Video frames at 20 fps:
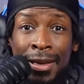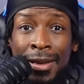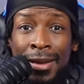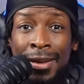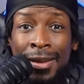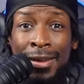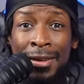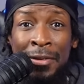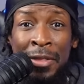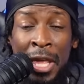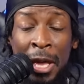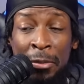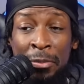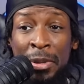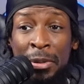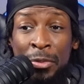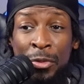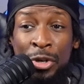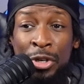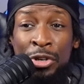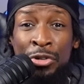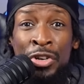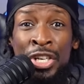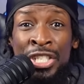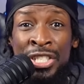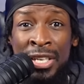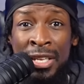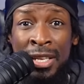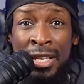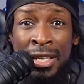I'm gonna be more
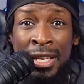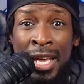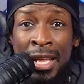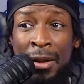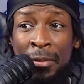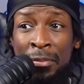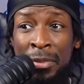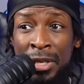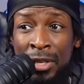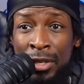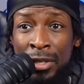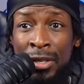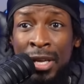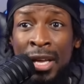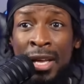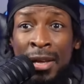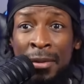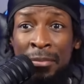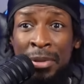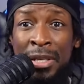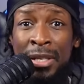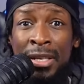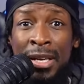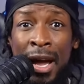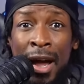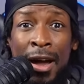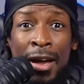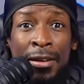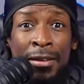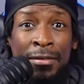Christian than that. I'm gonna be the be the
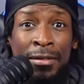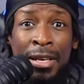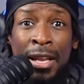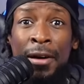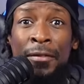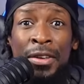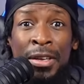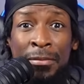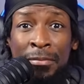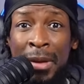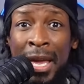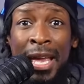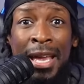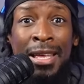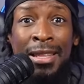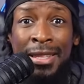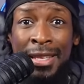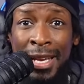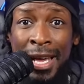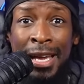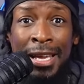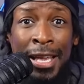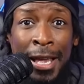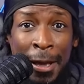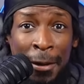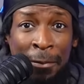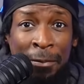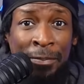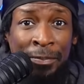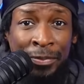God loving man that I
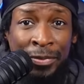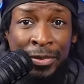am.